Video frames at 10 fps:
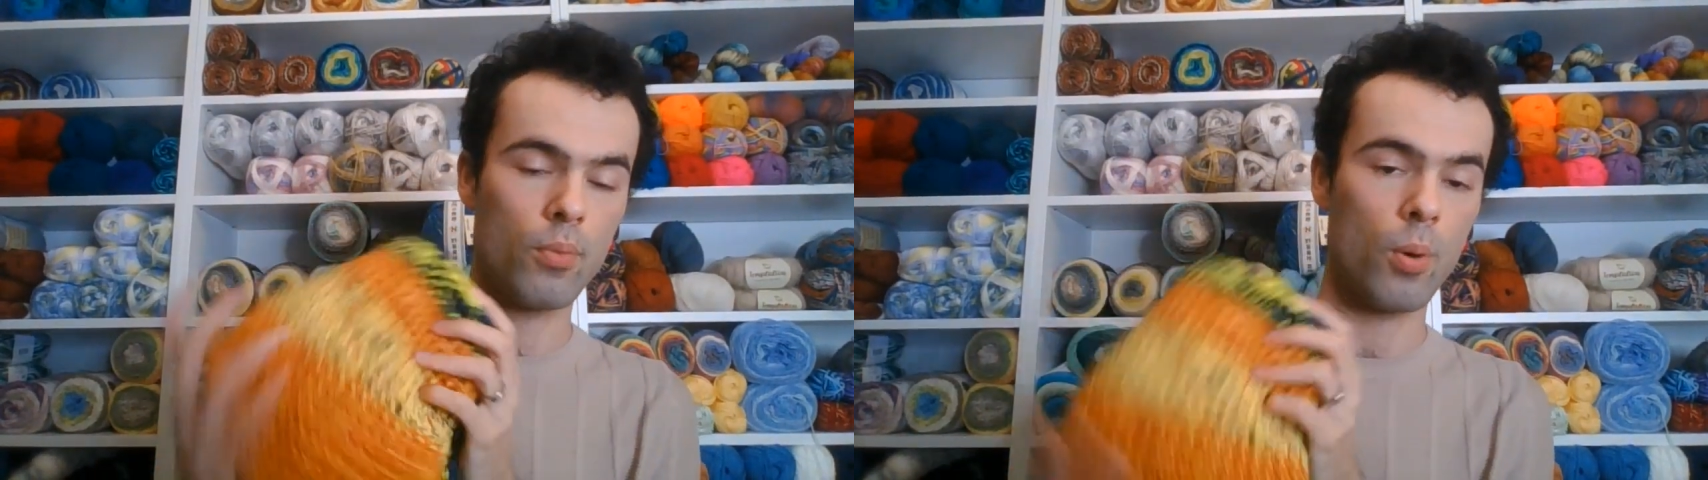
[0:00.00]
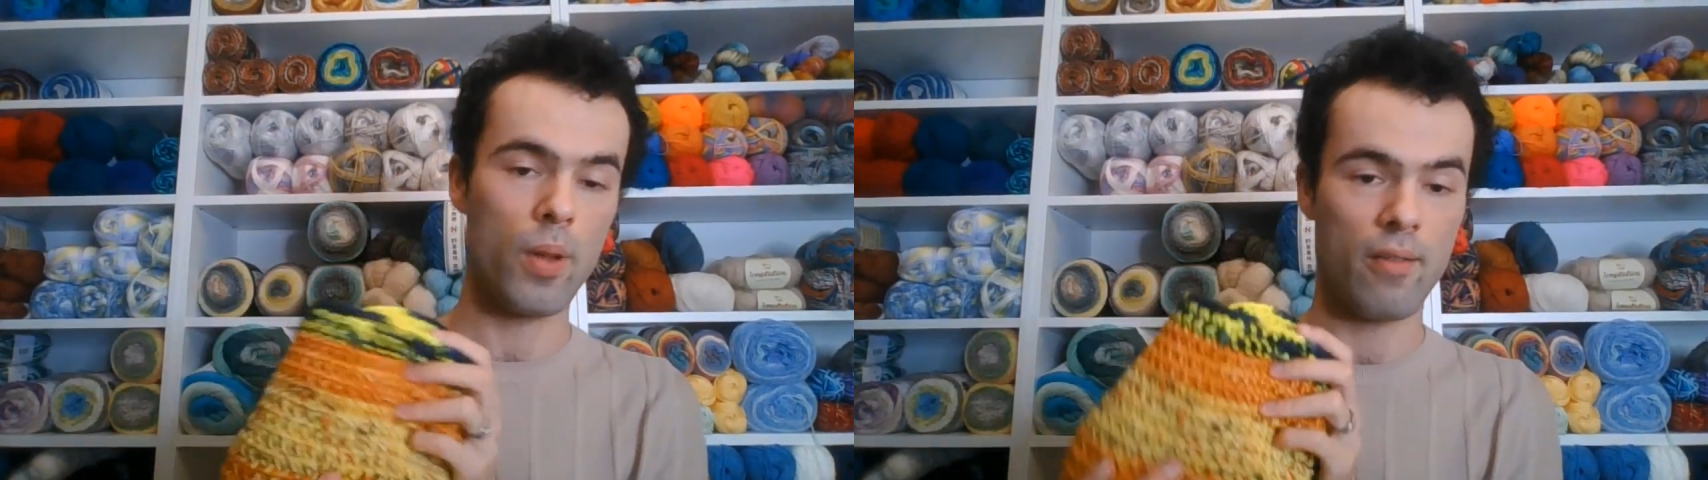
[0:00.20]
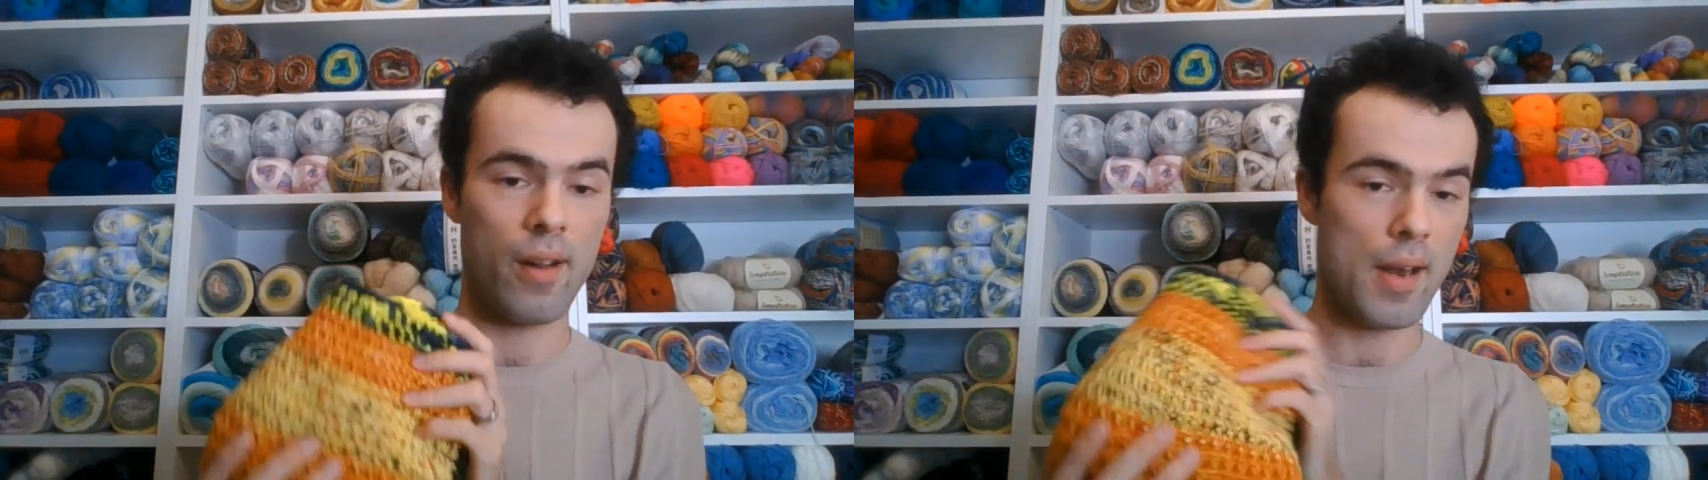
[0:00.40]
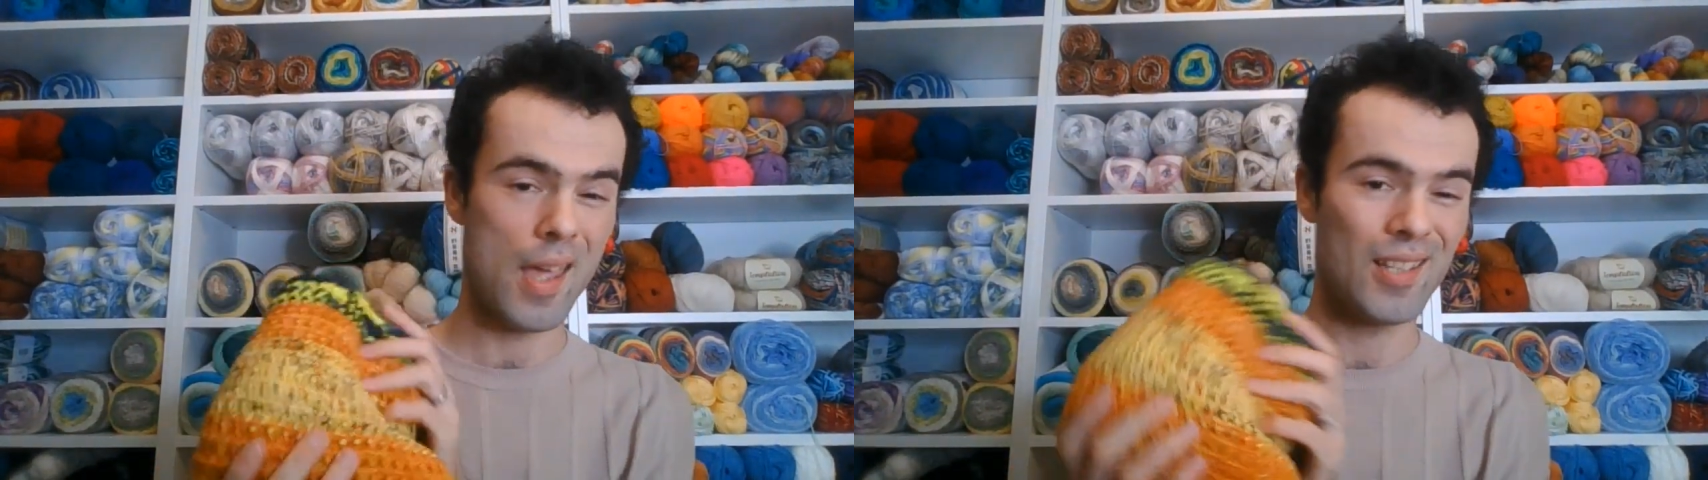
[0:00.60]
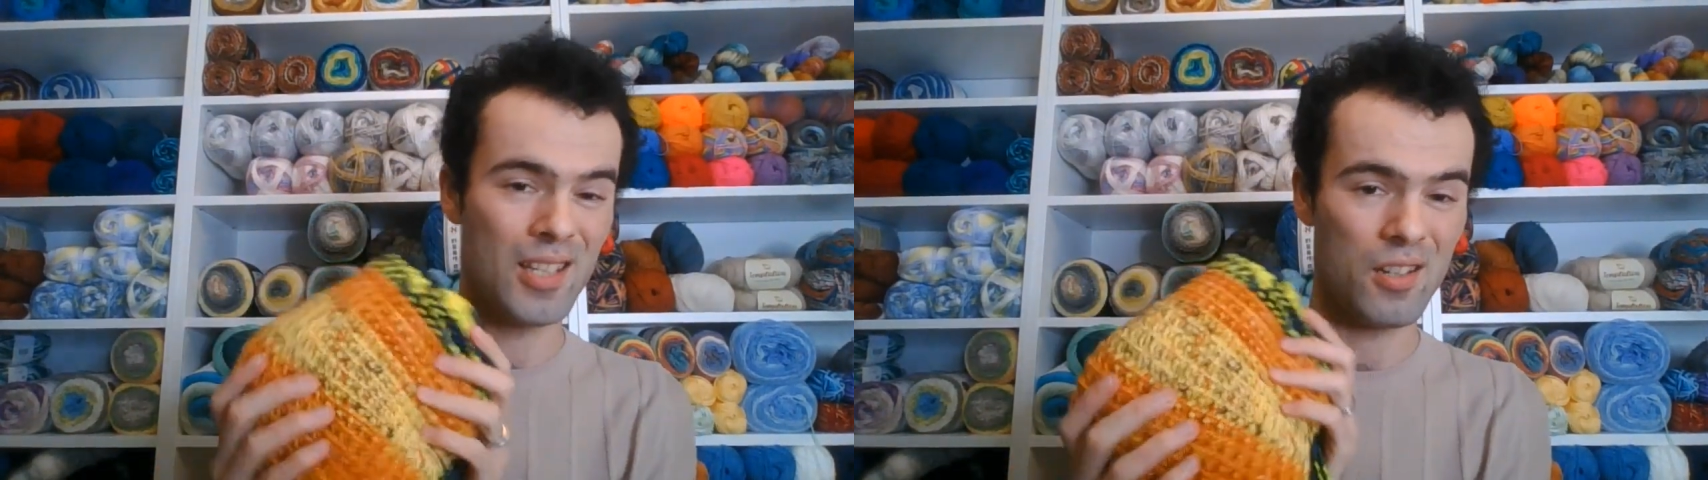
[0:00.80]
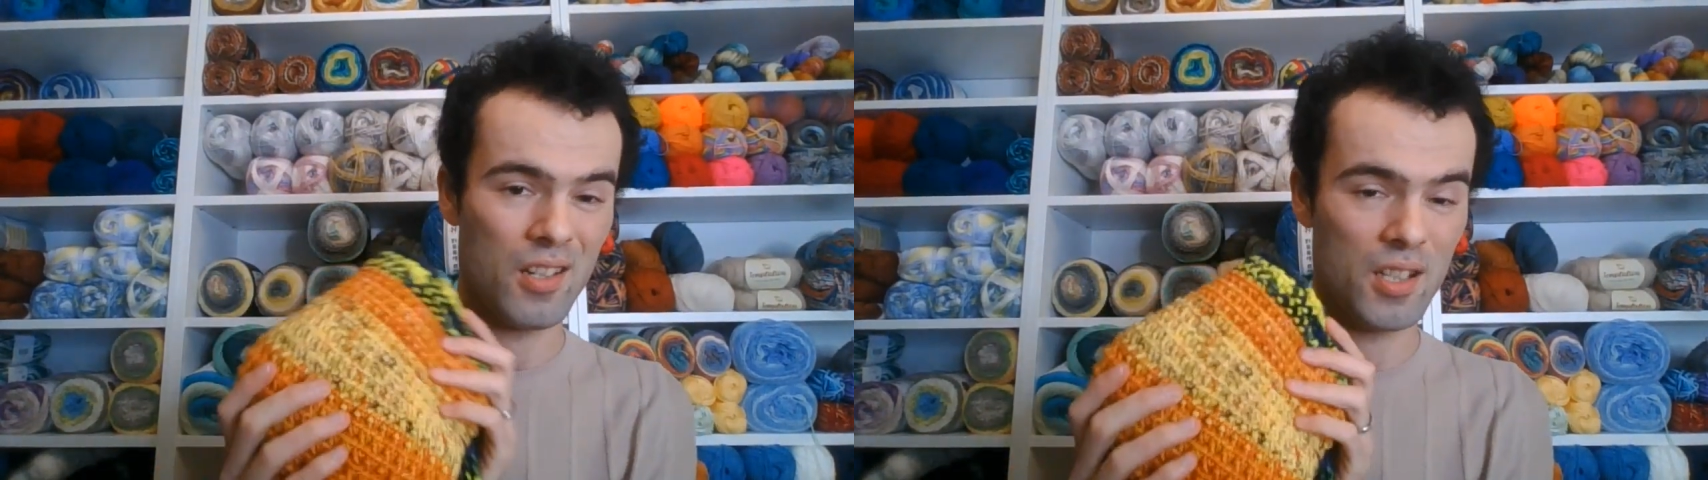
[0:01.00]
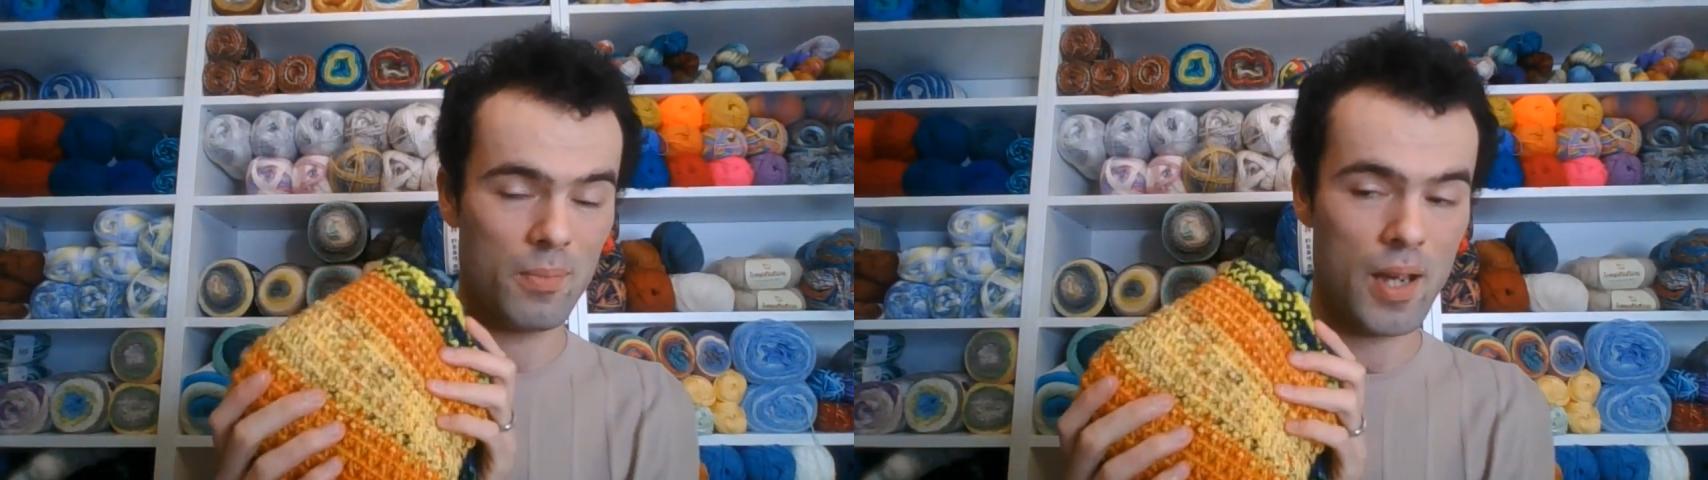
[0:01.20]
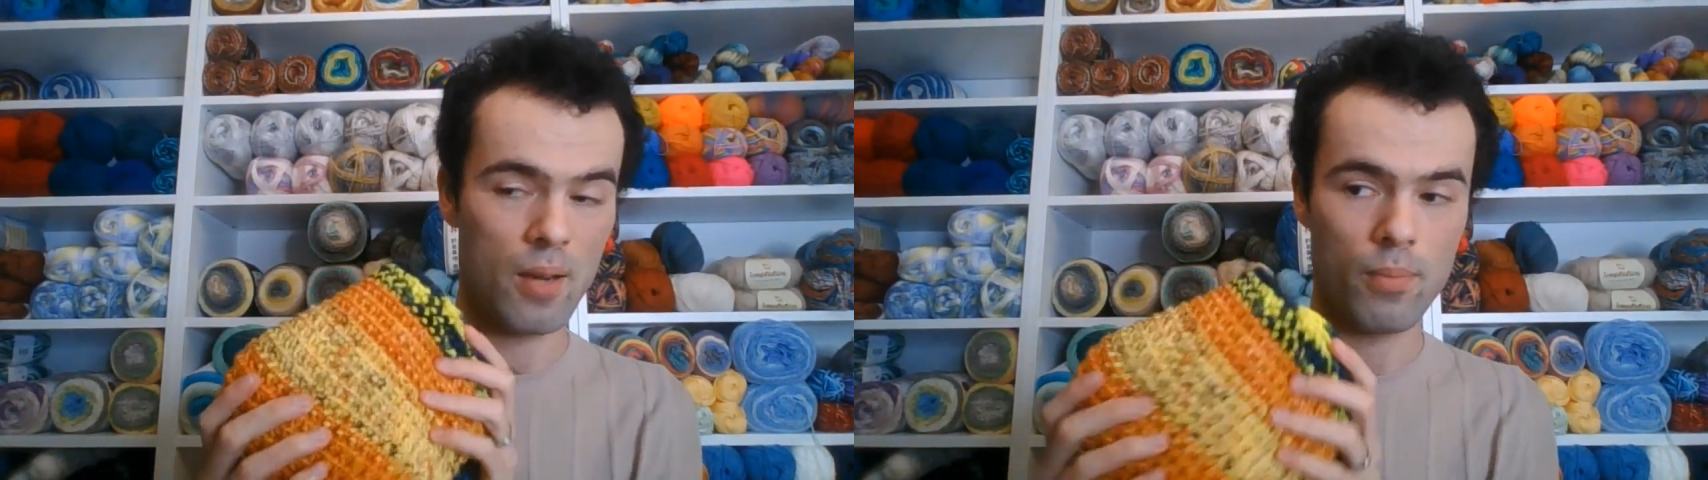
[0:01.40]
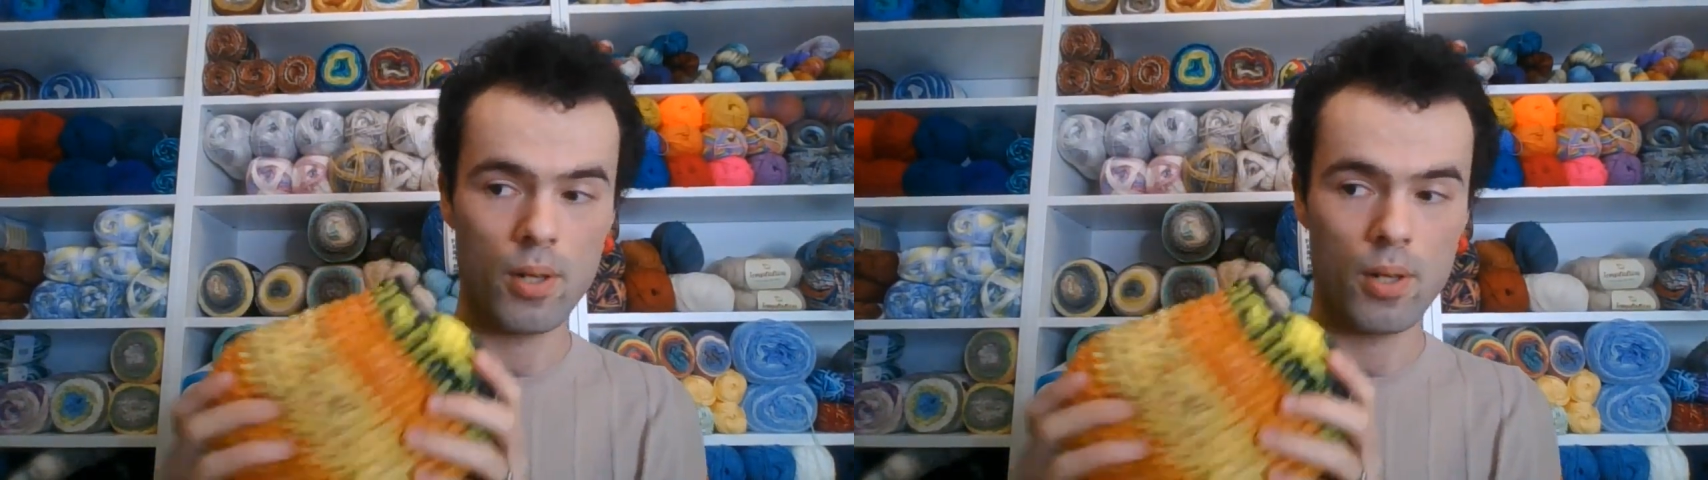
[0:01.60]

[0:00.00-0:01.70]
Probably around £80-90